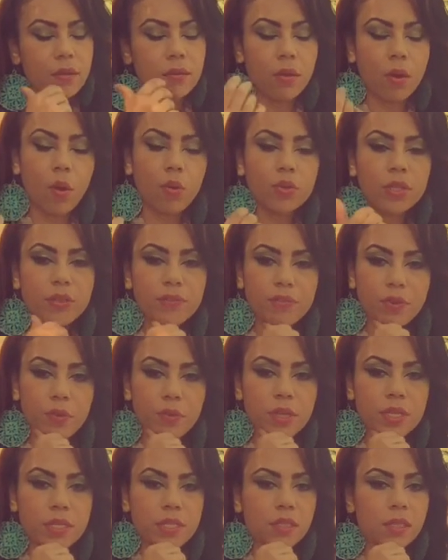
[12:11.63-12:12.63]
only
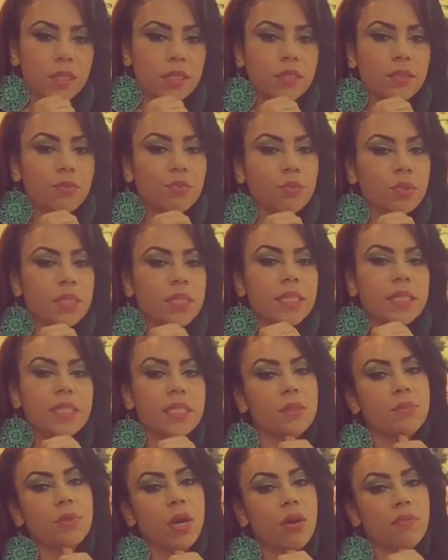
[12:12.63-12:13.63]
focus on really
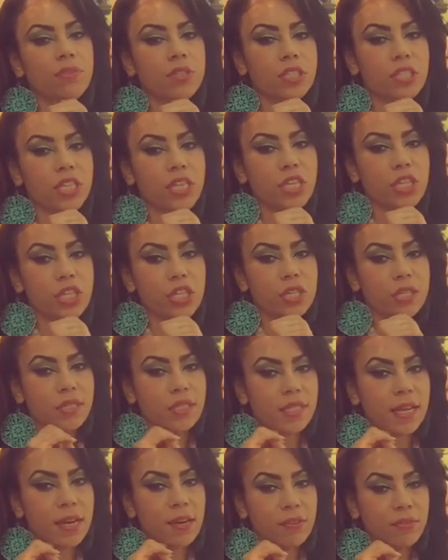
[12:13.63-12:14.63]
deep
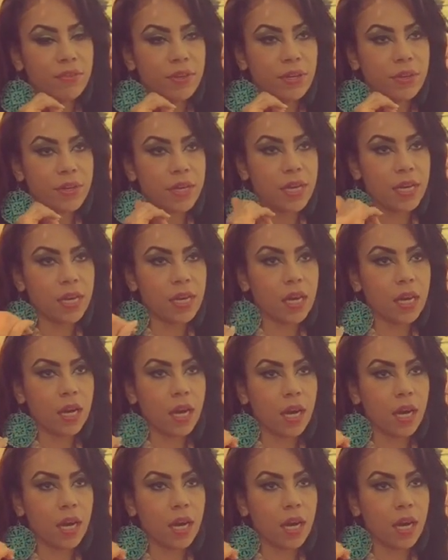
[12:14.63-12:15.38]
conversations that are very